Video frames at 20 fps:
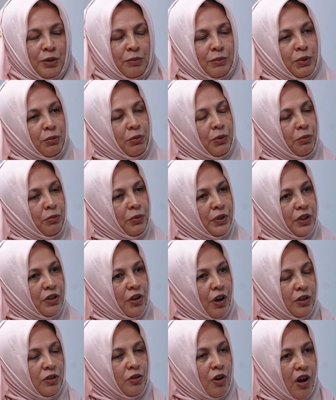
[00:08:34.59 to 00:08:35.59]
But what we're
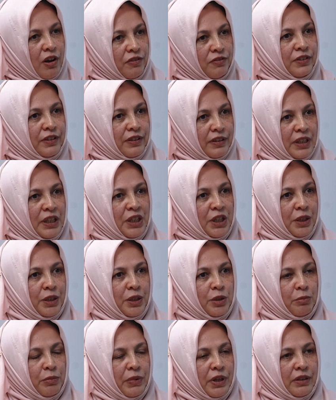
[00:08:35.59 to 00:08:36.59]
not often
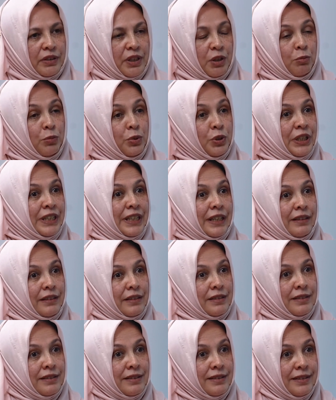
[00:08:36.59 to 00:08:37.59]
thinking about and putting at
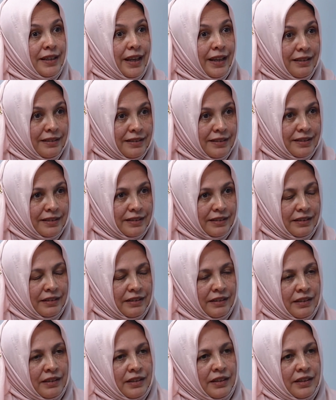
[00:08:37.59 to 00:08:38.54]
the center